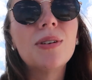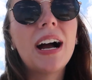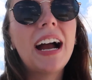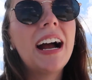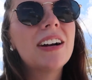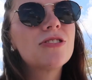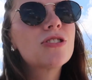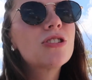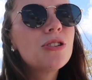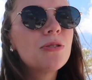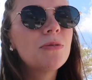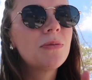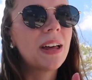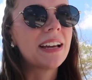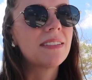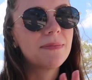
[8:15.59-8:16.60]
I had
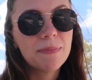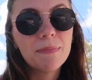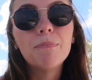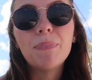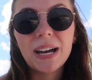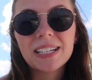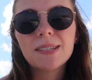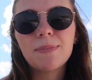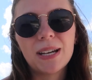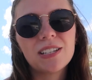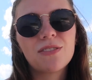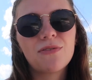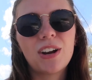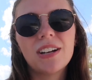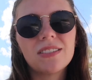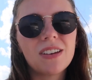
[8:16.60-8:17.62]
two like best,
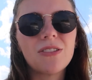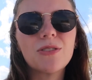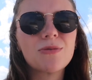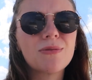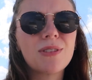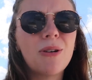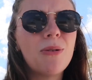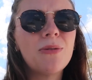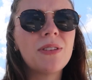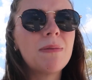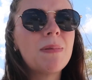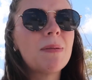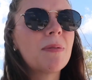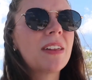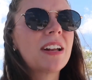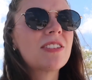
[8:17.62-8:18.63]
best friends and those were the only
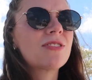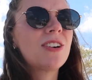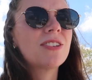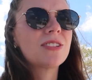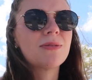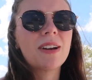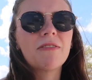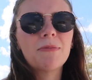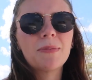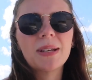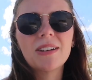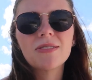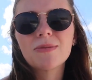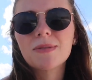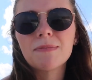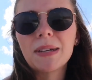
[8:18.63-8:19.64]
people that I talked to and everybody
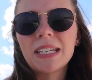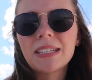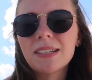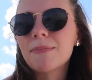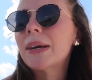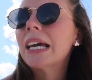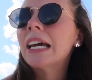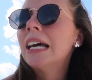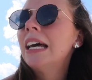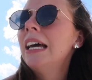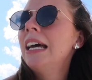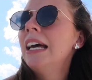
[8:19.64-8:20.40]
else was mean to me.